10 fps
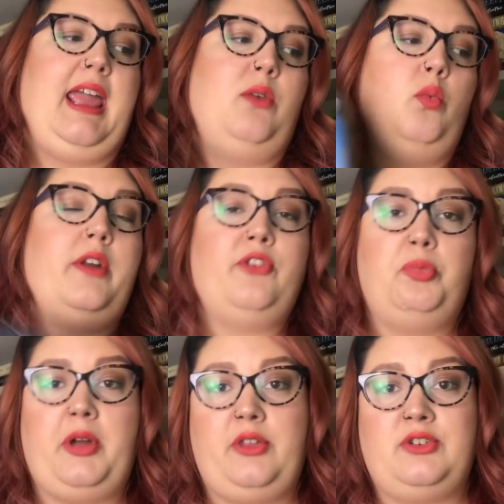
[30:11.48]
and one of her
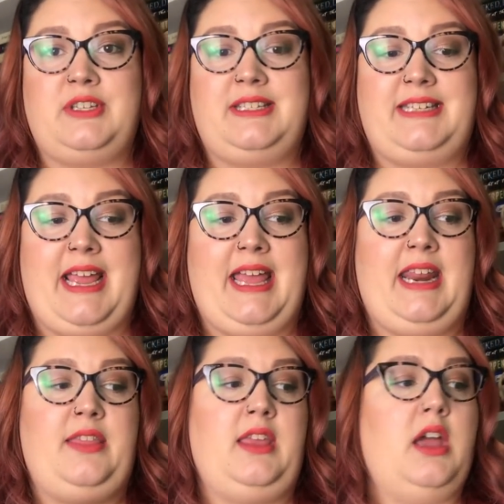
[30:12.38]
brothers is dead
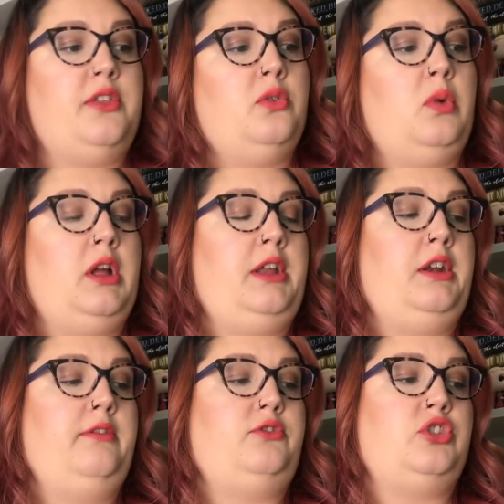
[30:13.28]
and the other
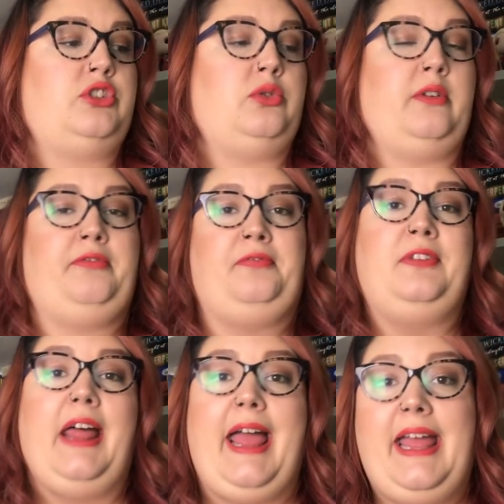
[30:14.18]
one just sort of
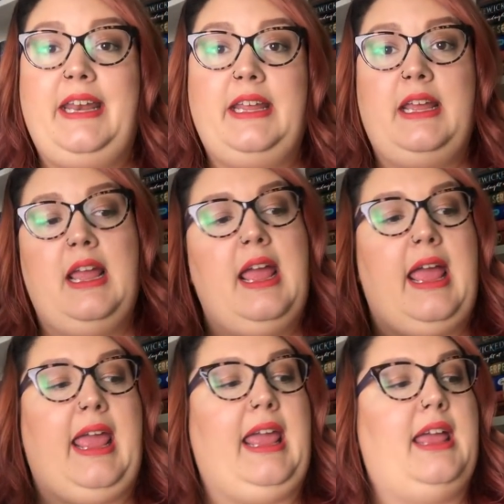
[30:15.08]
fled
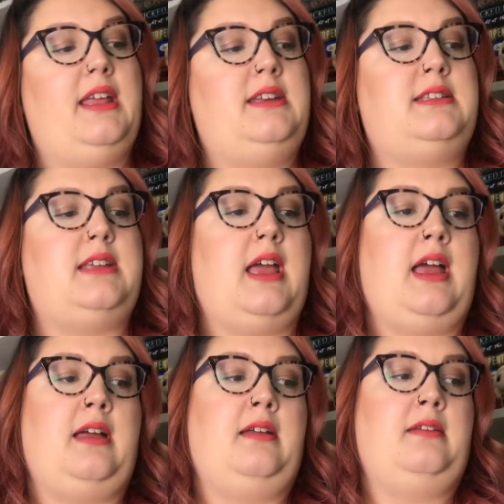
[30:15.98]
and
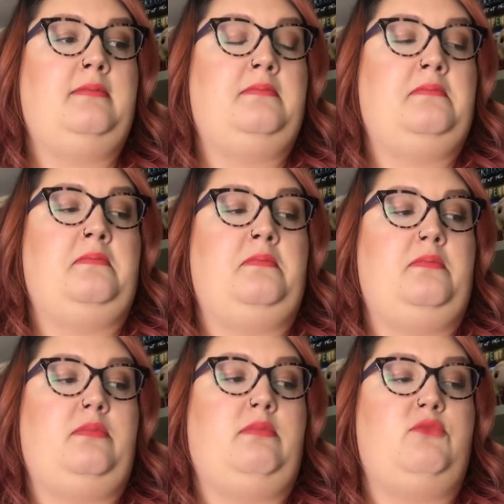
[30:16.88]
um,
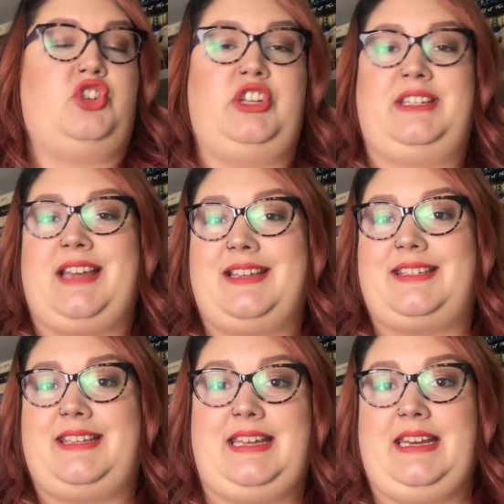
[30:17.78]
she's not
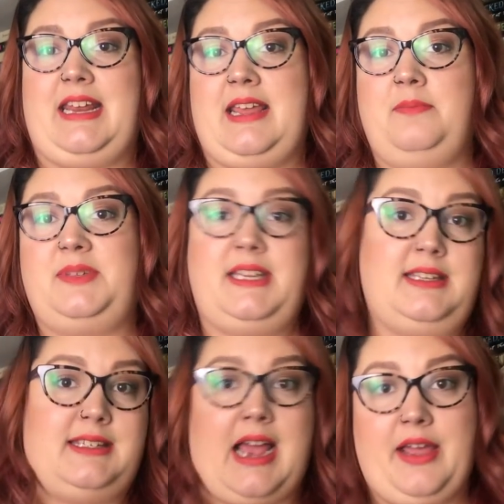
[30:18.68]
seen him
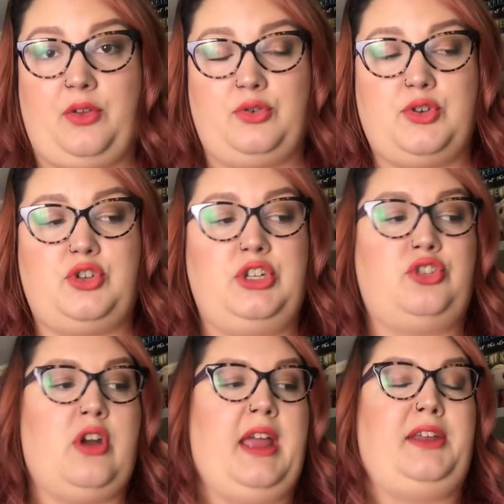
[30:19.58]
since either so she's
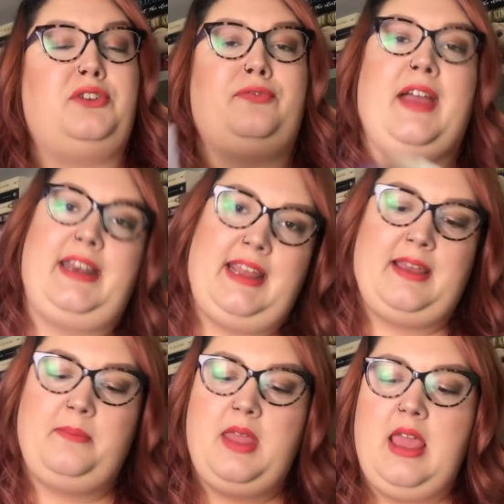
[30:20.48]
trying to find
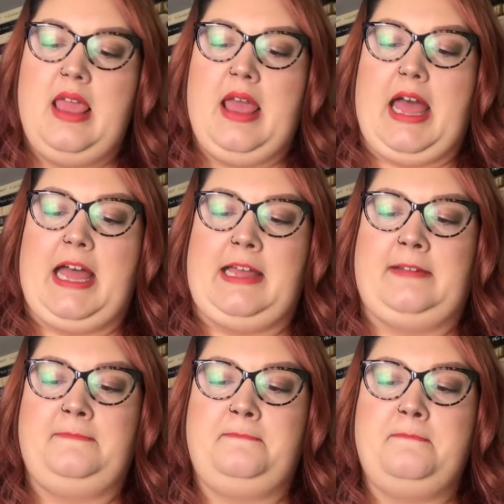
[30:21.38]
him
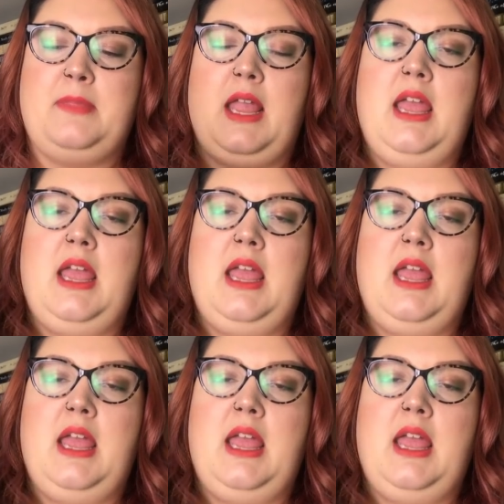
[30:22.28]
um,